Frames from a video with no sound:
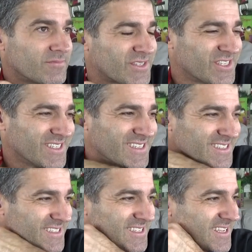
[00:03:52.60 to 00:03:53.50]

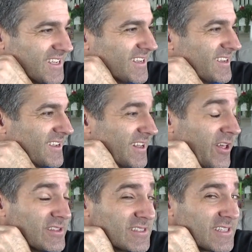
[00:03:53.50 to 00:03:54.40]
Jesus. Now
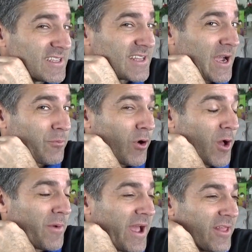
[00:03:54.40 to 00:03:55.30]
this is the exact
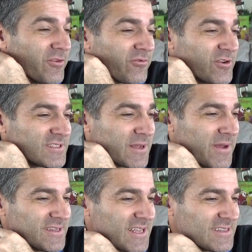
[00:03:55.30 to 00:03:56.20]
problem I had the first time
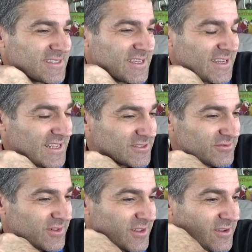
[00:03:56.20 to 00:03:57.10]
I tested it. It's
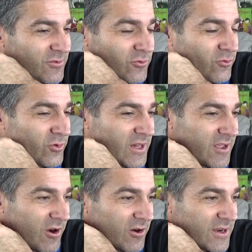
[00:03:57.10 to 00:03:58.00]
really
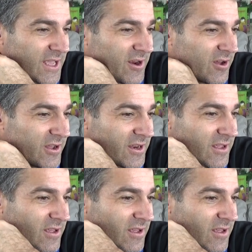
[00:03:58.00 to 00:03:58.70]
hard to get on.